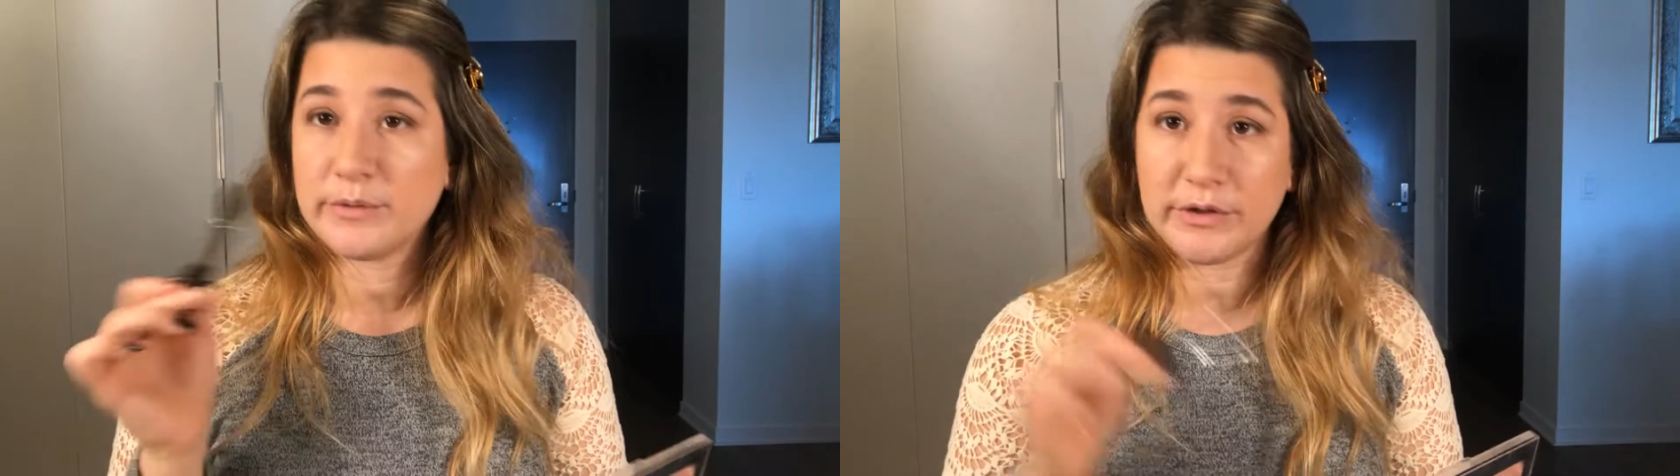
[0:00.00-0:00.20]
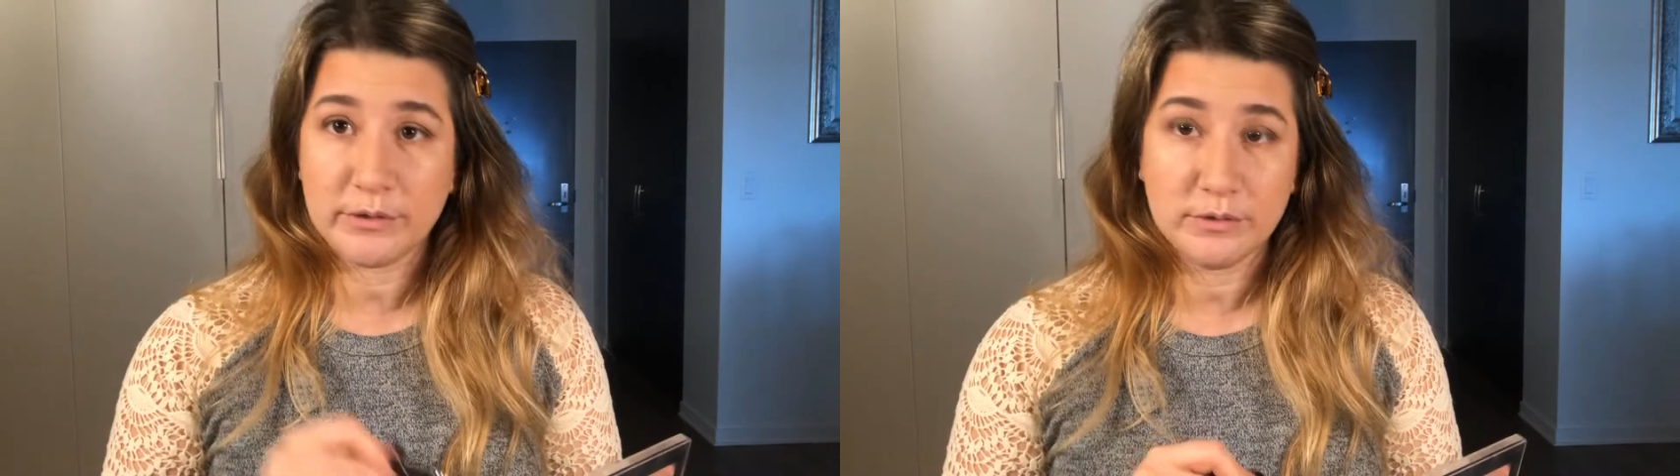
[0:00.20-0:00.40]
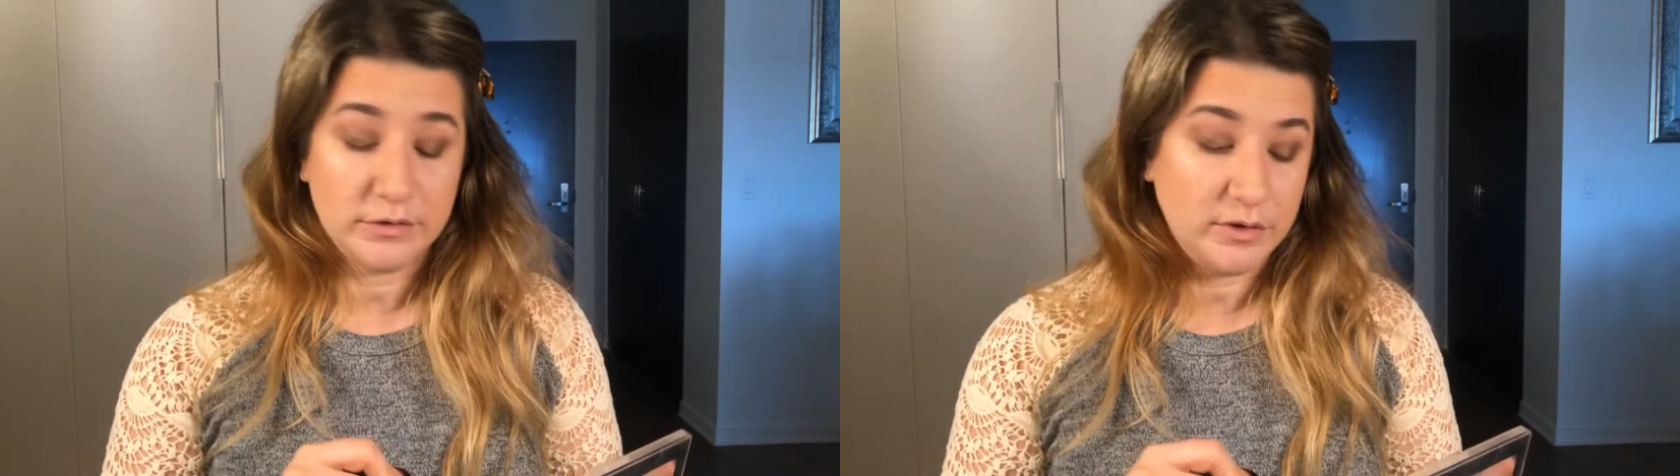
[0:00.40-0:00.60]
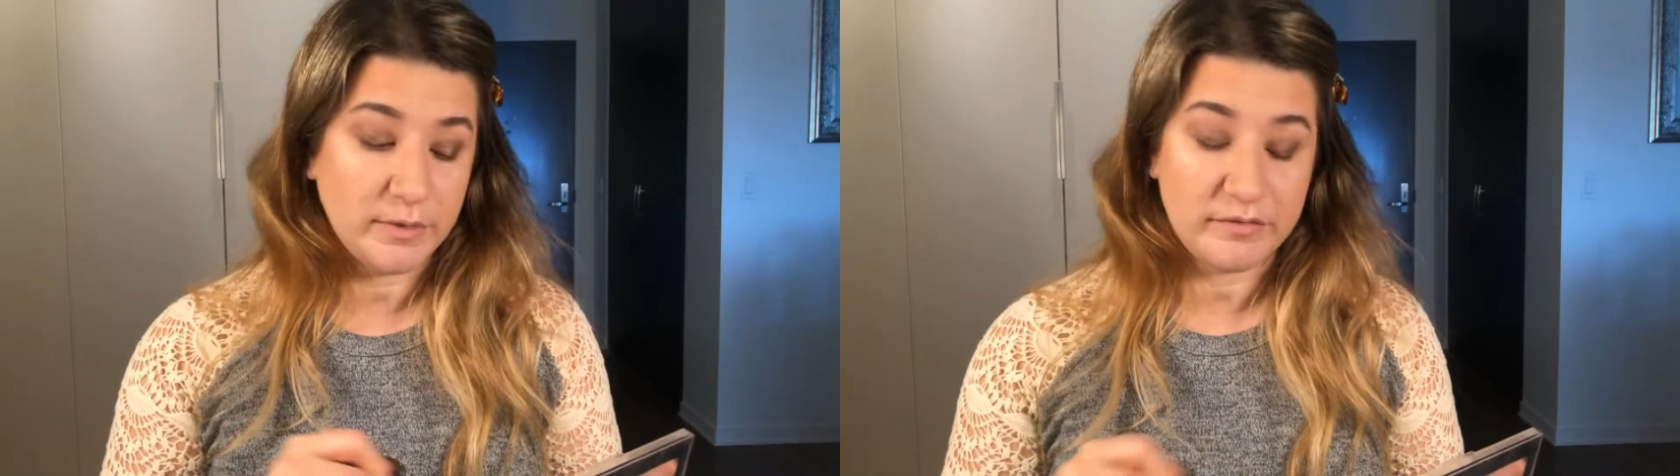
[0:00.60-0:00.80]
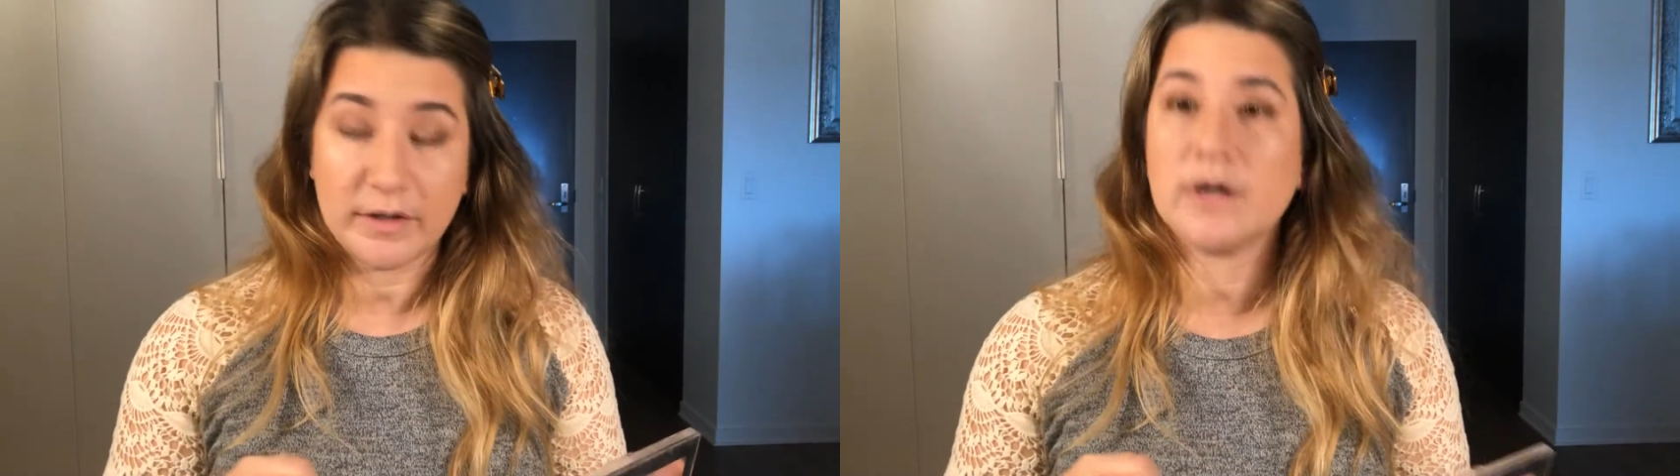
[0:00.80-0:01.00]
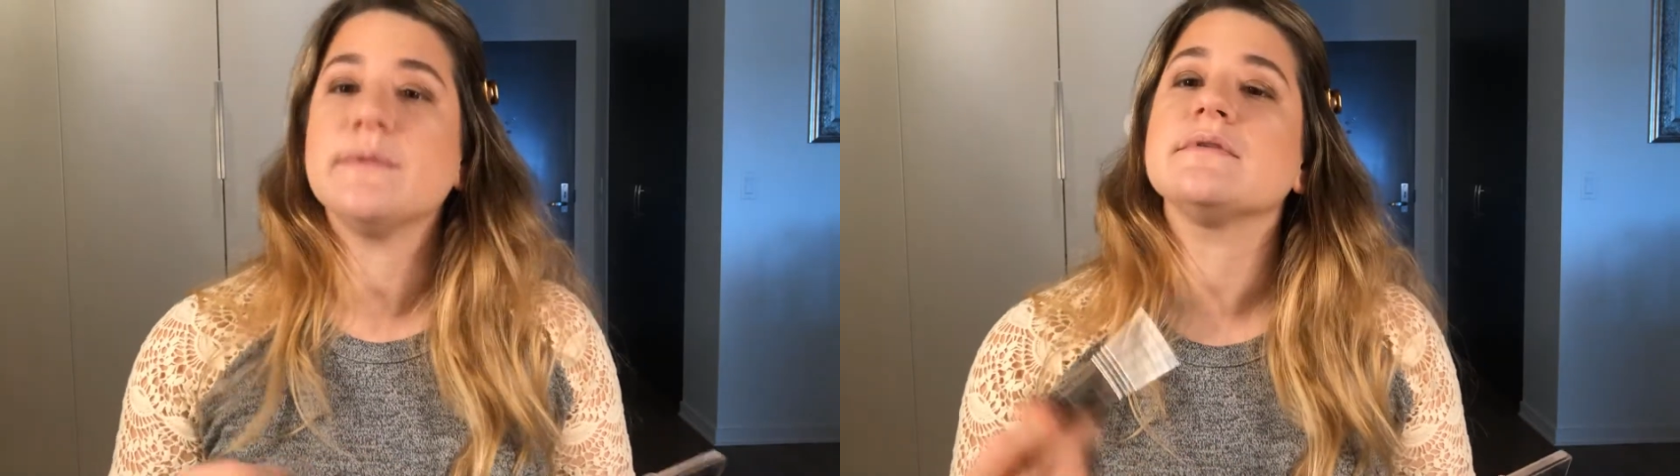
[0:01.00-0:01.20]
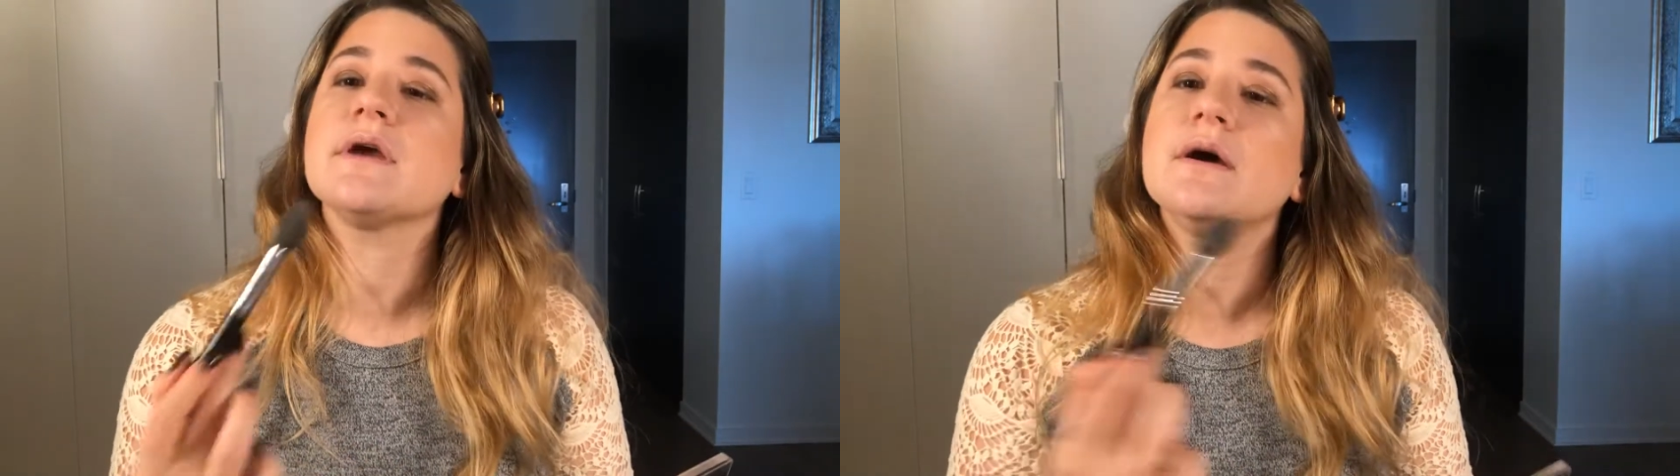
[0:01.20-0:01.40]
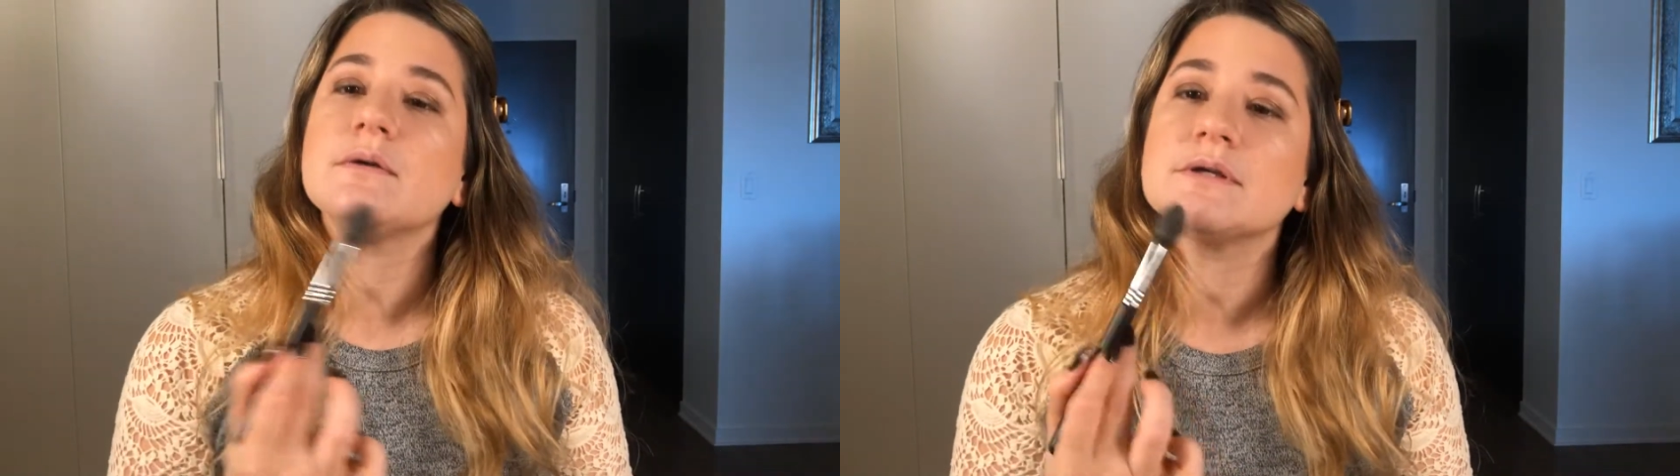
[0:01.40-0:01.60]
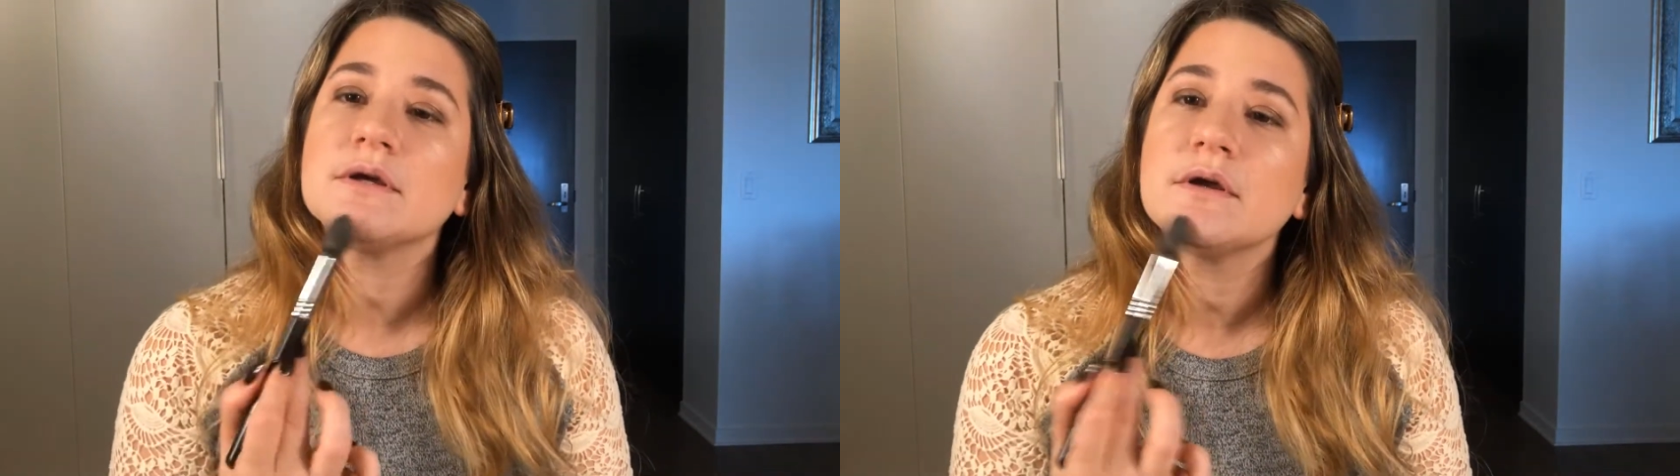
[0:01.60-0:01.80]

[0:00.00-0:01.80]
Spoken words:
you might find that amazing out.